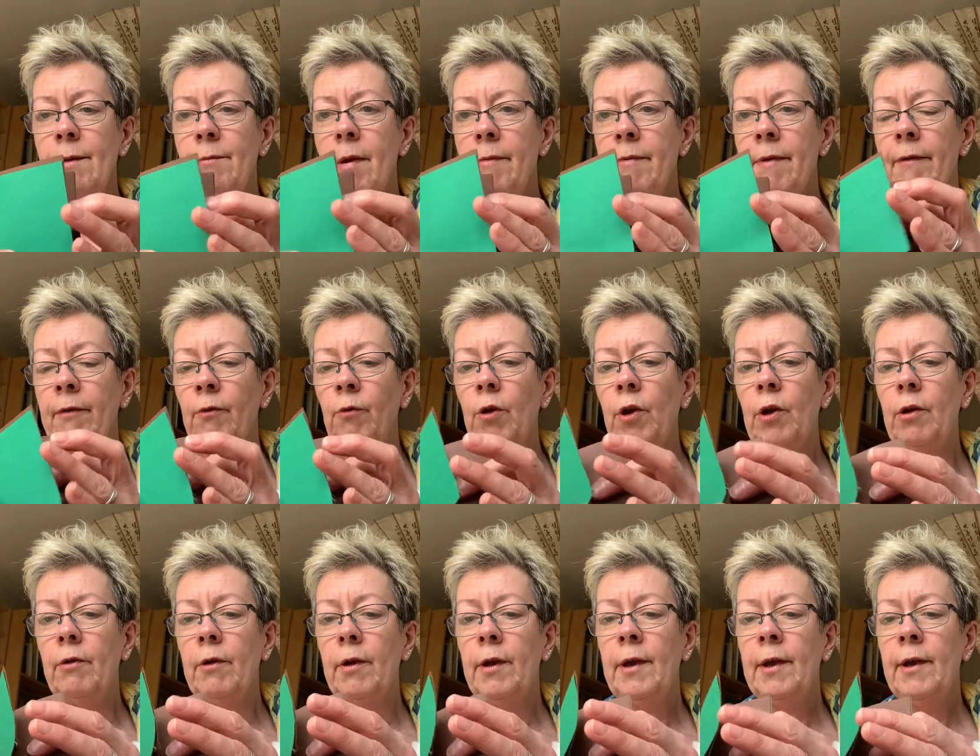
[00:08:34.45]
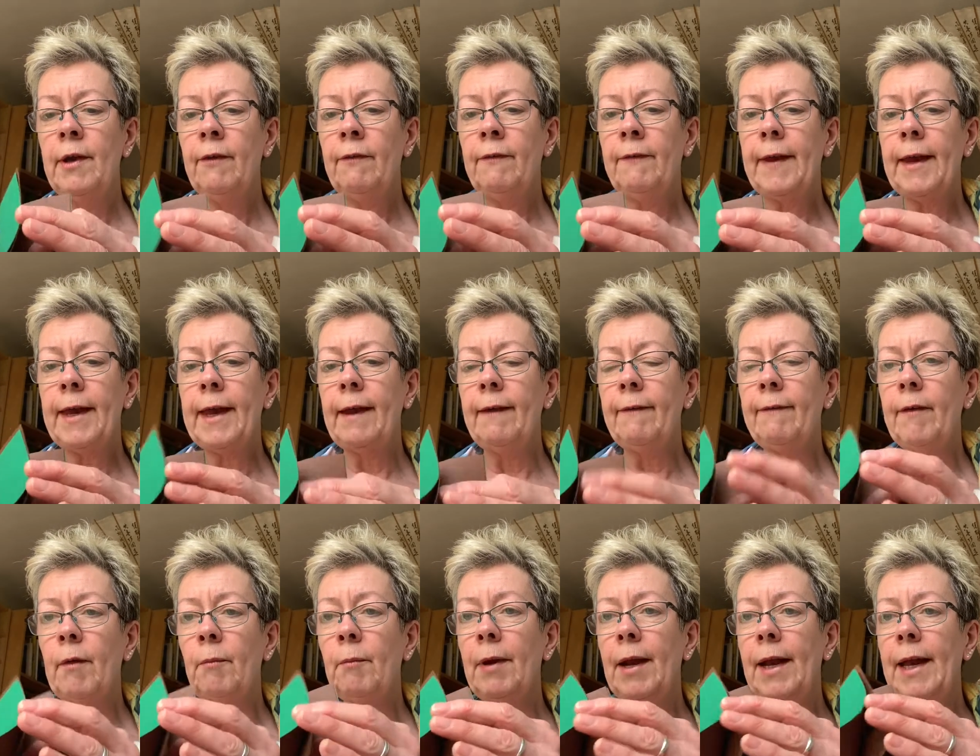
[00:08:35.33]
Maybe I'm going to stick in
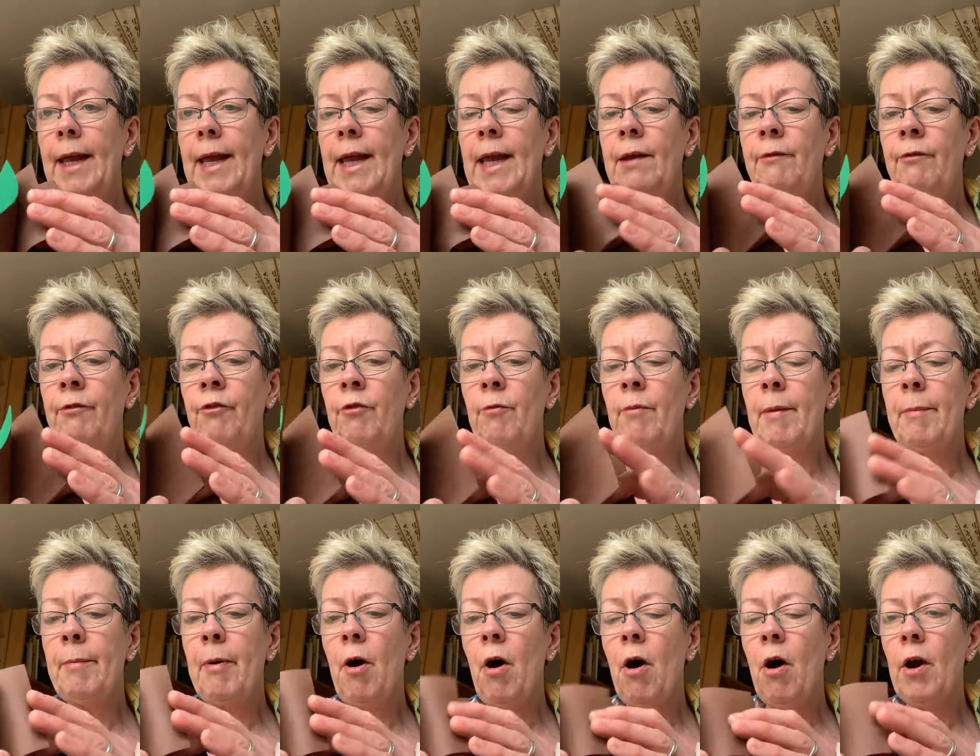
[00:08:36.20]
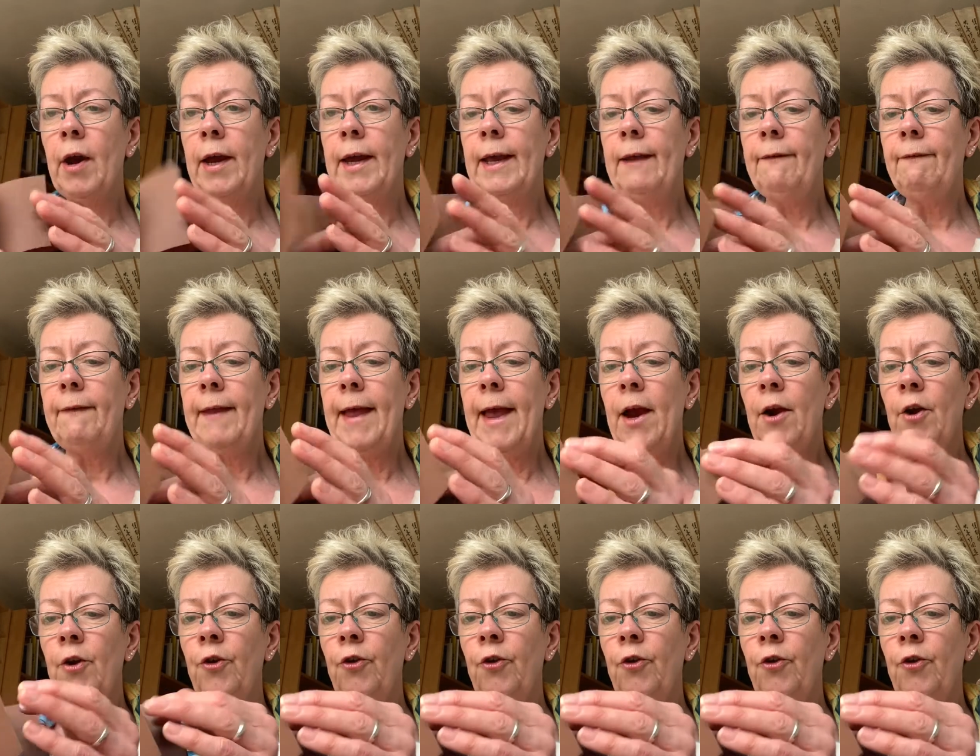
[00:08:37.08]
some leaves from the park in there,